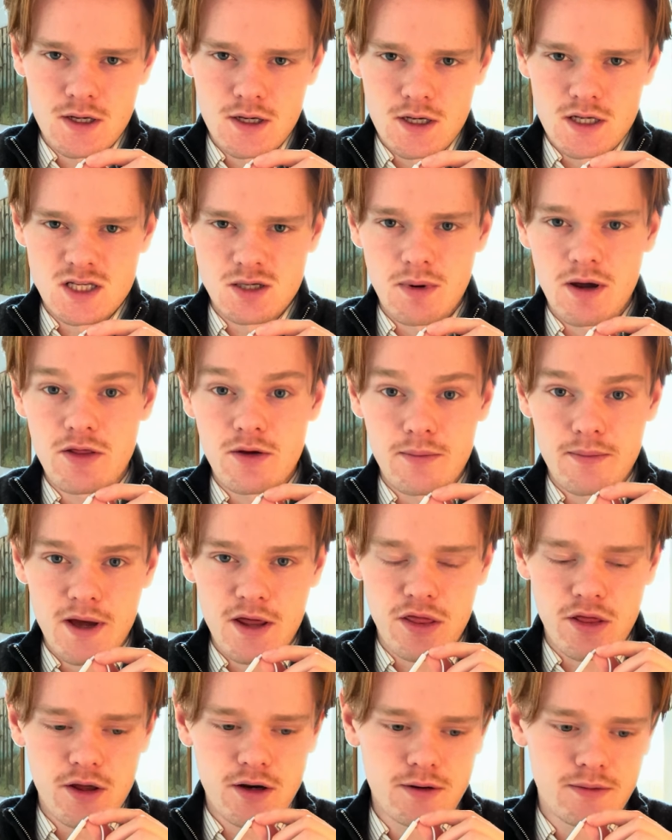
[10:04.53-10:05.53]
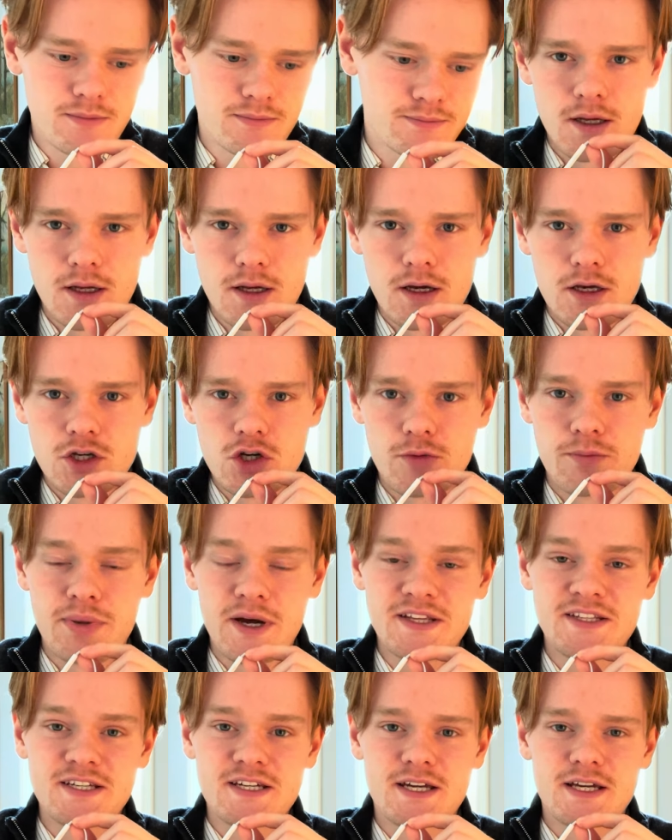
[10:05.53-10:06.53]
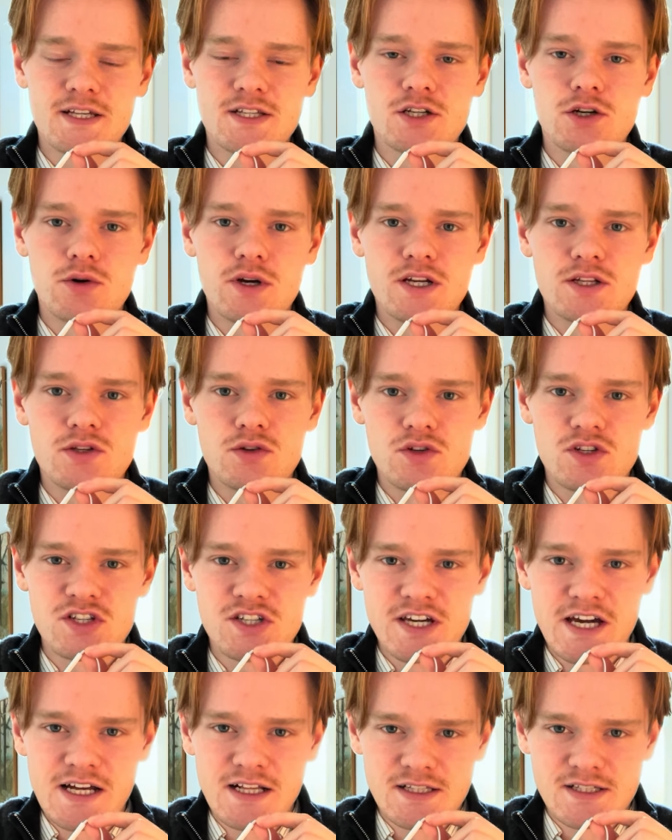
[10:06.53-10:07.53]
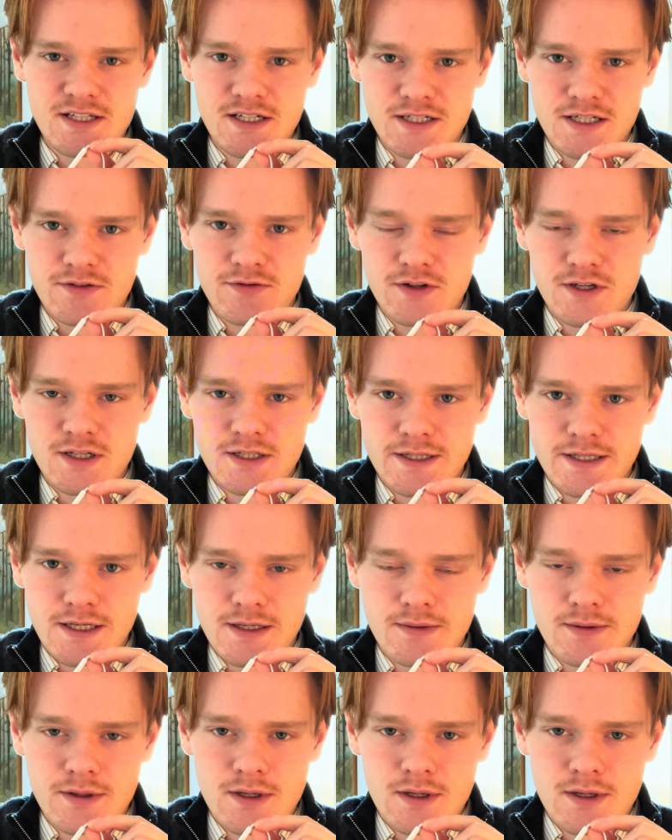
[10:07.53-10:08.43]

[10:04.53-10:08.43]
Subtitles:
some other method, your betting is going to scale significantly.